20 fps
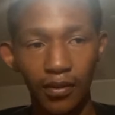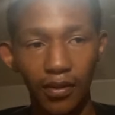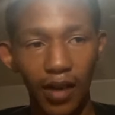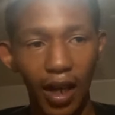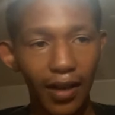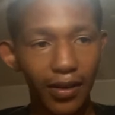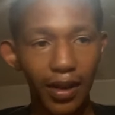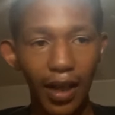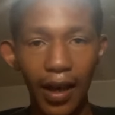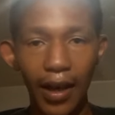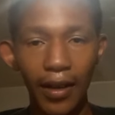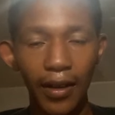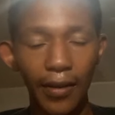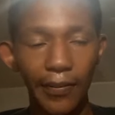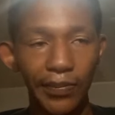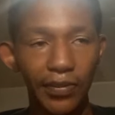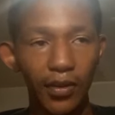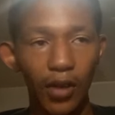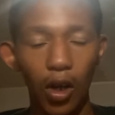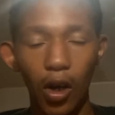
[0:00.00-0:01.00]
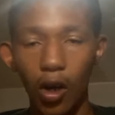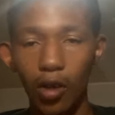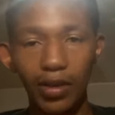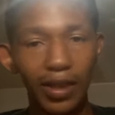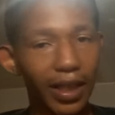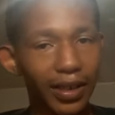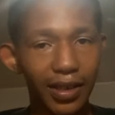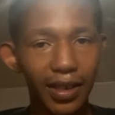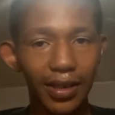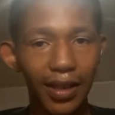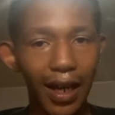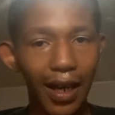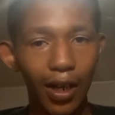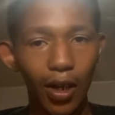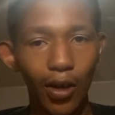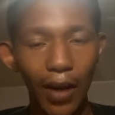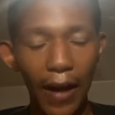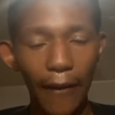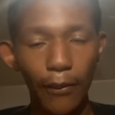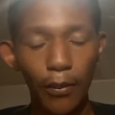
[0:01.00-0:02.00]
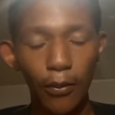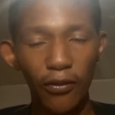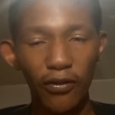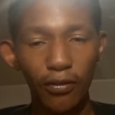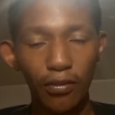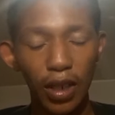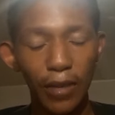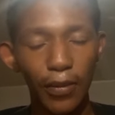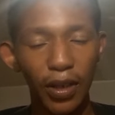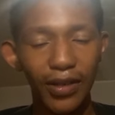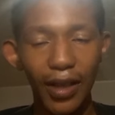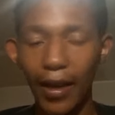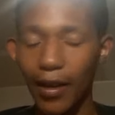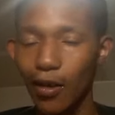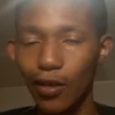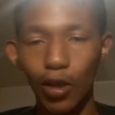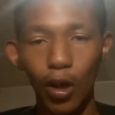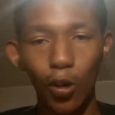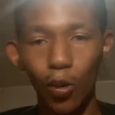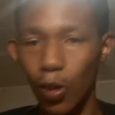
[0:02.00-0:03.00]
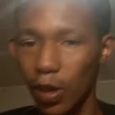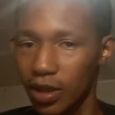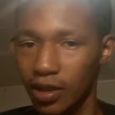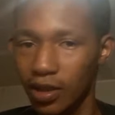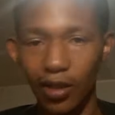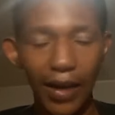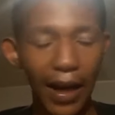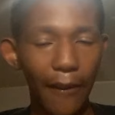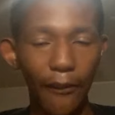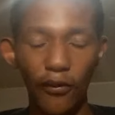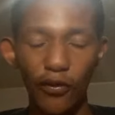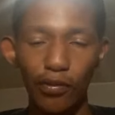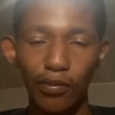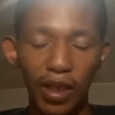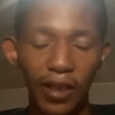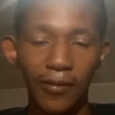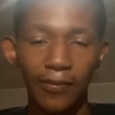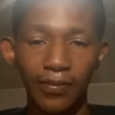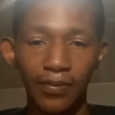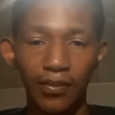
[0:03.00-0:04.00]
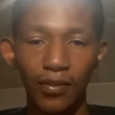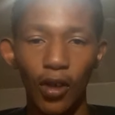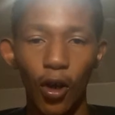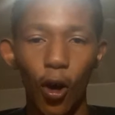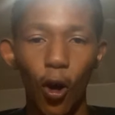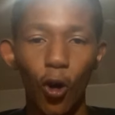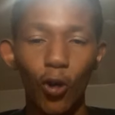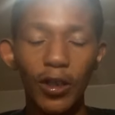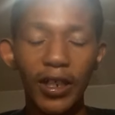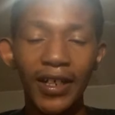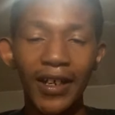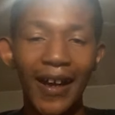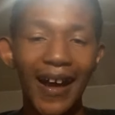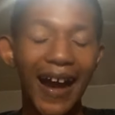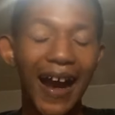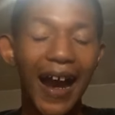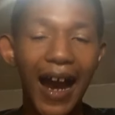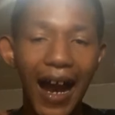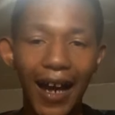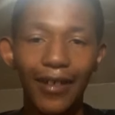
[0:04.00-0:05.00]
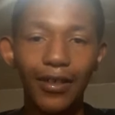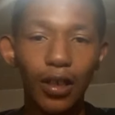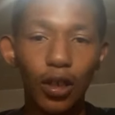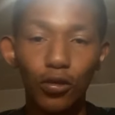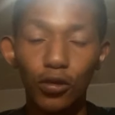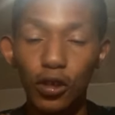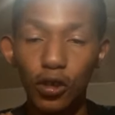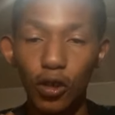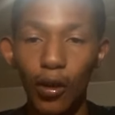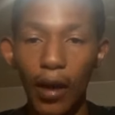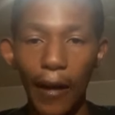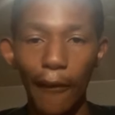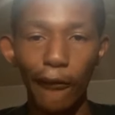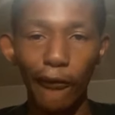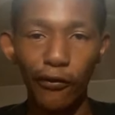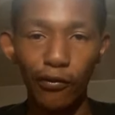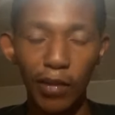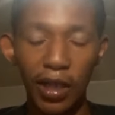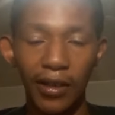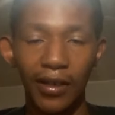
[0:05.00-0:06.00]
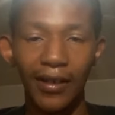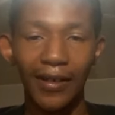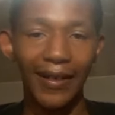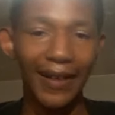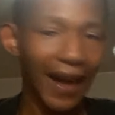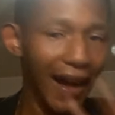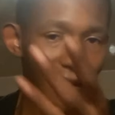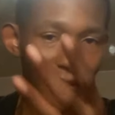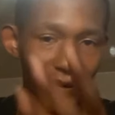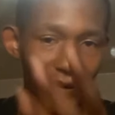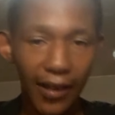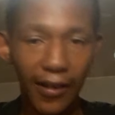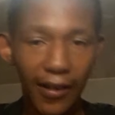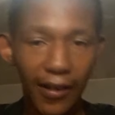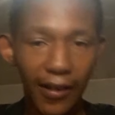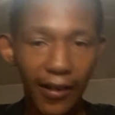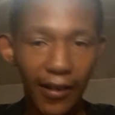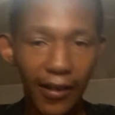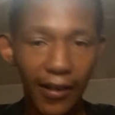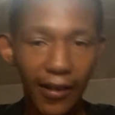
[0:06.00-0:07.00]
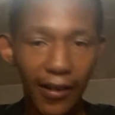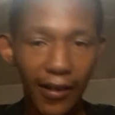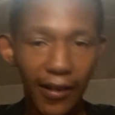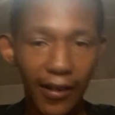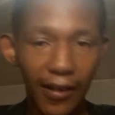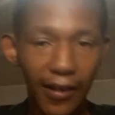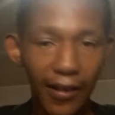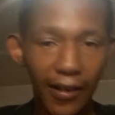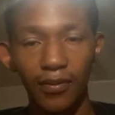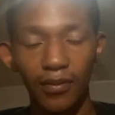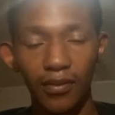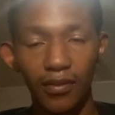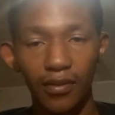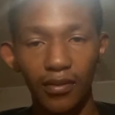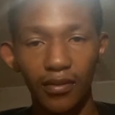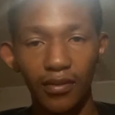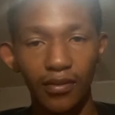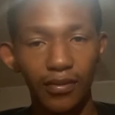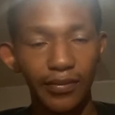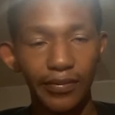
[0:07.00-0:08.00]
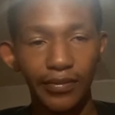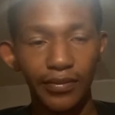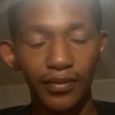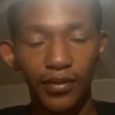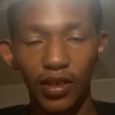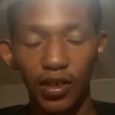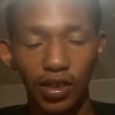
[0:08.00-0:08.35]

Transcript: They think, oh, this is not going to happen for me, but they don't know what's going to happen for me. Only I know what's going to happen for me, not them. So,